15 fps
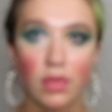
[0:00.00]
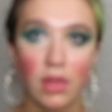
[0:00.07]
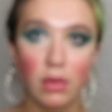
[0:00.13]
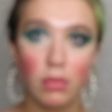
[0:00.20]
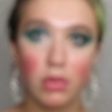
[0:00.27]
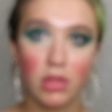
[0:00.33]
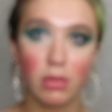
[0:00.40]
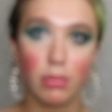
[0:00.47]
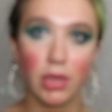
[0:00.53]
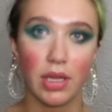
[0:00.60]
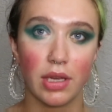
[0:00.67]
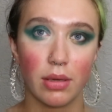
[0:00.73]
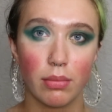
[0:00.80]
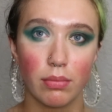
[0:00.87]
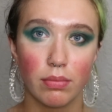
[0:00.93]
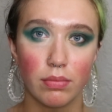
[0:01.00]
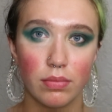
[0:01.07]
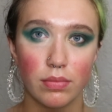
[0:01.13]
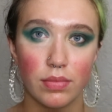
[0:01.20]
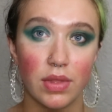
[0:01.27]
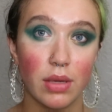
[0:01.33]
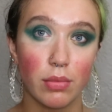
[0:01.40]
Then with the
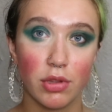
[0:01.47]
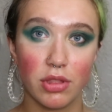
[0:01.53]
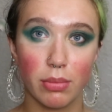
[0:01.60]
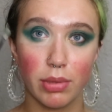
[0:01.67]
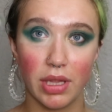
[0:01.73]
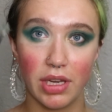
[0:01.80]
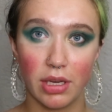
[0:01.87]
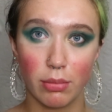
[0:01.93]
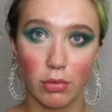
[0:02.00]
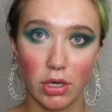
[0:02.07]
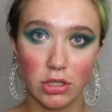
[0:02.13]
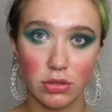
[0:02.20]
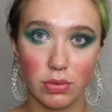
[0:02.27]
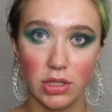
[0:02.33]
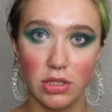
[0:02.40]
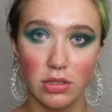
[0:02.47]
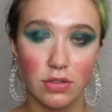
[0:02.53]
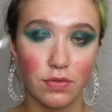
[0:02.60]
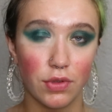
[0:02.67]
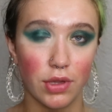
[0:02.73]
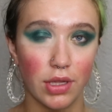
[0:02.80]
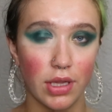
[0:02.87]
blending brush we
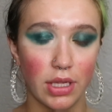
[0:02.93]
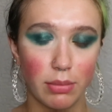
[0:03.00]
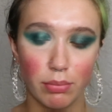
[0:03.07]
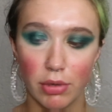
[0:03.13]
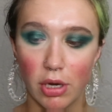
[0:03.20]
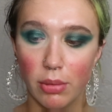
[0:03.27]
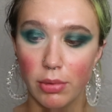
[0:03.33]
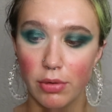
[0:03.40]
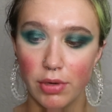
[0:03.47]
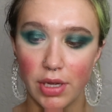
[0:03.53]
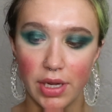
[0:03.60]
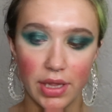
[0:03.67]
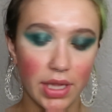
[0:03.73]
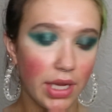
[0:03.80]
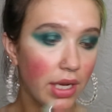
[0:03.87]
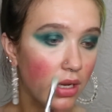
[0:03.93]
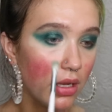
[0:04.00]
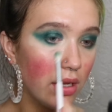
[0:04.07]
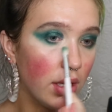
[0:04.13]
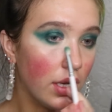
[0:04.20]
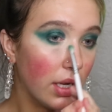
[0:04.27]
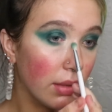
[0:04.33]
used for the like brow bone highlight,
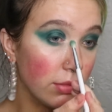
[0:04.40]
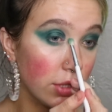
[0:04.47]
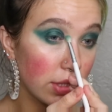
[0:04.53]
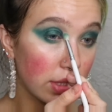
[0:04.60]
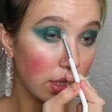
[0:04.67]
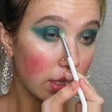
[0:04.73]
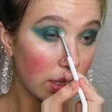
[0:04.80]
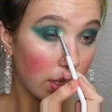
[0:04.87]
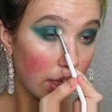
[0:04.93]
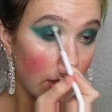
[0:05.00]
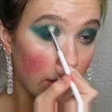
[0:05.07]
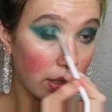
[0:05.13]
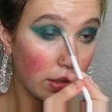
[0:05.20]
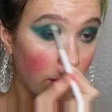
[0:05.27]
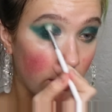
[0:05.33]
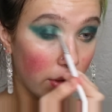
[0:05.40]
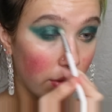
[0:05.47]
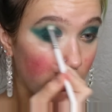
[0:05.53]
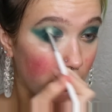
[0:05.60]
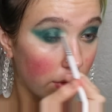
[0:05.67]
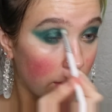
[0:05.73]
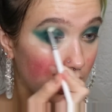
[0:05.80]
I'm just gonna kind of go
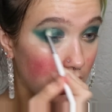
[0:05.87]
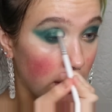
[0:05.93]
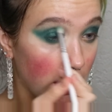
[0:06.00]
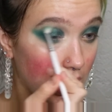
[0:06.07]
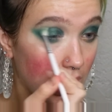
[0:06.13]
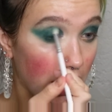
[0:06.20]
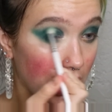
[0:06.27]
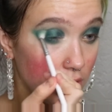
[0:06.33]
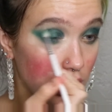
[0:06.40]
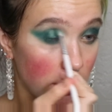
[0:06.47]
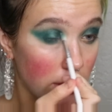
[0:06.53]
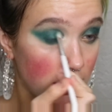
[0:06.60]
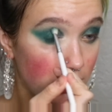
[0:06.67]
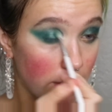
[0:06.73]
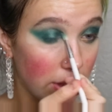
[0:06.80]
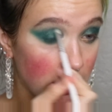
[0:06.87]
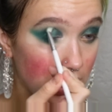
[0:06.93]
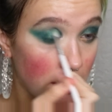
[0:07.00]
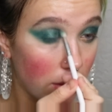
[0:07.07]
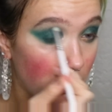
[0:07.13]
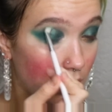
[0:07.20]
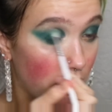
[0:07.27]
over the edges because
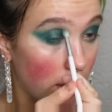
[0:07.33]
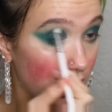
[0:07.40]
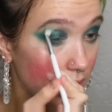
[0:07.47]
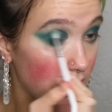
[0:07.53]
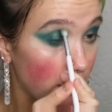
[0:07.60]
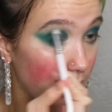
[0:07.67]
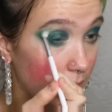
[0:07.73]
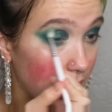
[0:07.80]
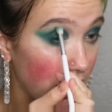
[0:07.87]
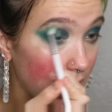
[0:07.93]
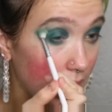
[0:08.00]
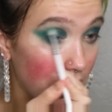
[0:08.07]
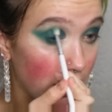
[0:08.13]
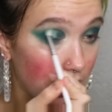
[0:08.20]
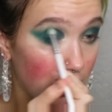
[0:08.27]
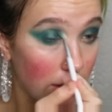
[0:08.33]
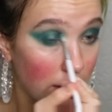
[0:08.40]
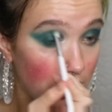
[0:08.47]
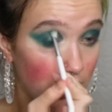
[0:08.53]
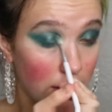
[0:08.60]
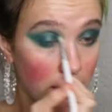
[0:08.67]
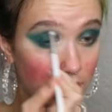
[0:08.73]
I don't want it to be
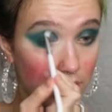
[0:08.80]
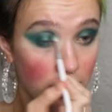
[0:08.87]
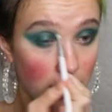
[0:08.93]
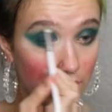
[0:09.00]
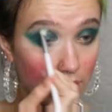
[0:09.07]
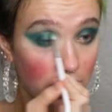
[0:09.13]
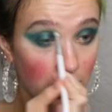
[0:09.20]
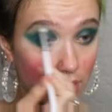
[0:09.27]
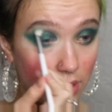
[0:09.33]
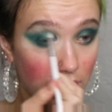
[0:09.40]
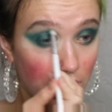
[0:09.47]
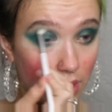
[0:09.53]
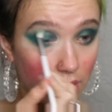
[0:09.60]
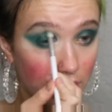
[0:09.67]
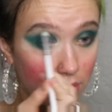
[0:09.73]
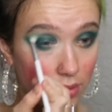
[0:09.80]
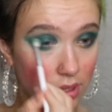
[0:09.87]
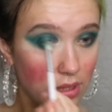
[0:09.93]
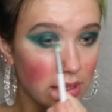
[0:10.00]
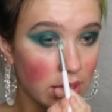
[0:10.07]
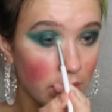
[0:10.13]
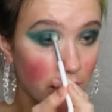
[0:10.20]
like a cut
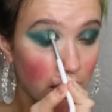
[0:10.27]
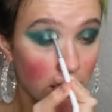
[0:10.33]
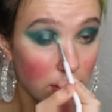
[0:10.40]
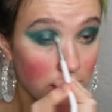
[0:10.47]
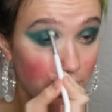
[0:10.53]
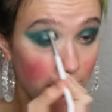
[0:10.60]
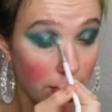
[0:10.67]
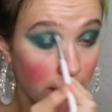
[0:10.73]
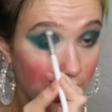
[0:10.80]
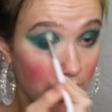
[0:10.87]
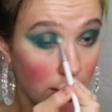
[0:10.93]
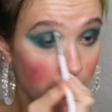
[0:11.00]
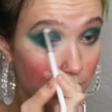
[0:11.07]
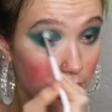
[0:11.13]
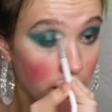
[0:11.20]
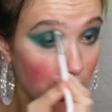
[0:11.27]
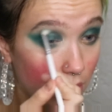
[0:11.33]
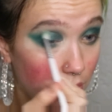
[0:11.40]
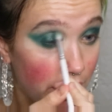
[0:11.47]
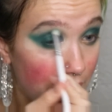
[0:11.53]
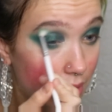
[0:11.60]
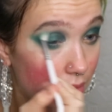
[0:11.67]
crease. I want it to be very like
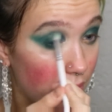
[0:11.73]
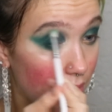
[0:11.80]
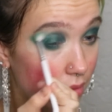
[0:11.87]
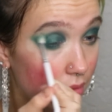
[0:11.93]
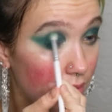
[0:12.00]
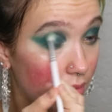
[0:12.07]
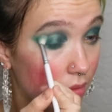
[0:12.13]
blown out.